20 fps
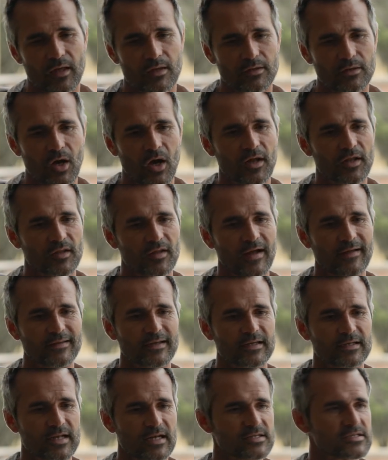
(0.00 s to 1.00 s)
yeah, I
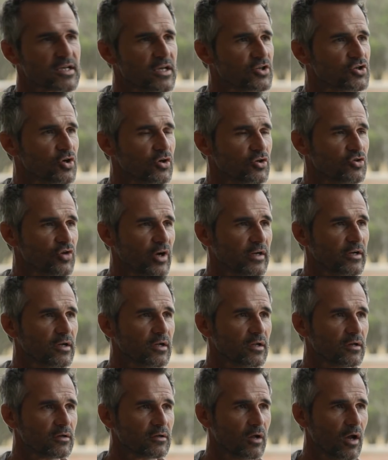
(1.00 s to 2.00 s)
think it does get your
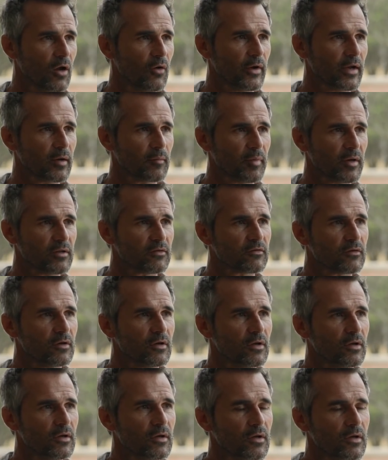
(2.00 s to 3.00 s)
adrenaline going, but
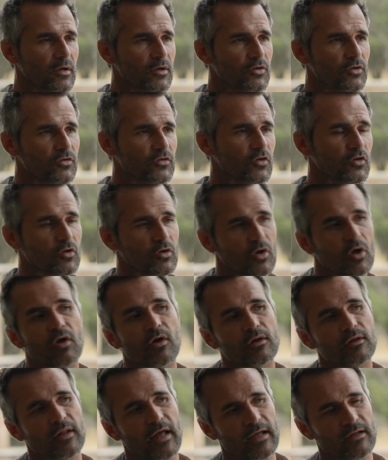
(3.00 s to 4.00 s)
you soon
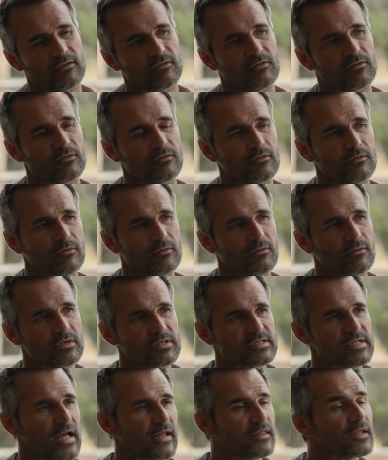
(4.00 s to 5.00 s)
learn that
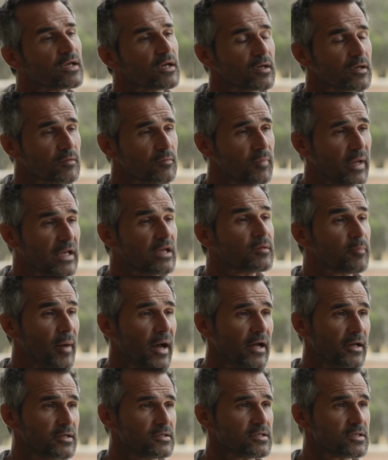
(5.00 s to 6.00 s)
there's nothing meant
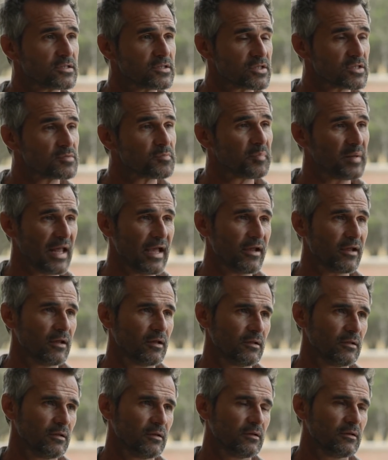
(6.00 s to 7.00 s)
by it. It's just play.
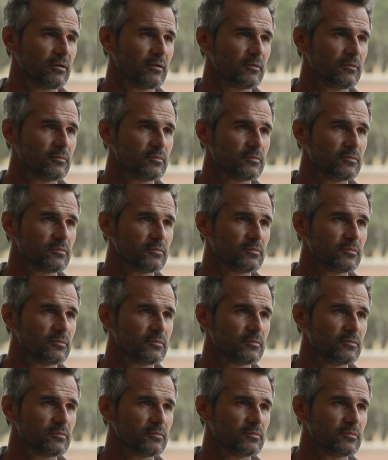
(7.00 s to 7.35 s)
Tell